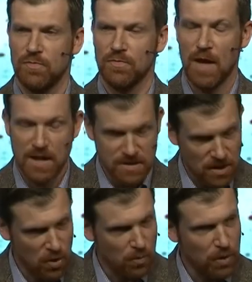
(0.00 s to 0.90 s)
That's the
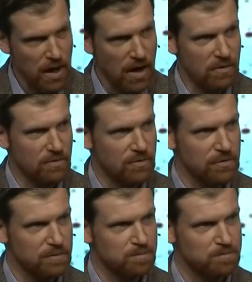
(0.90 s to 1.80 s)
hope we have.
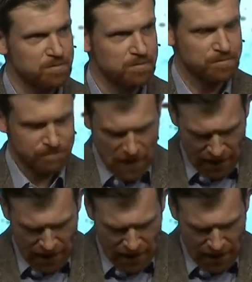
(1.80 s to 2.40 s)
And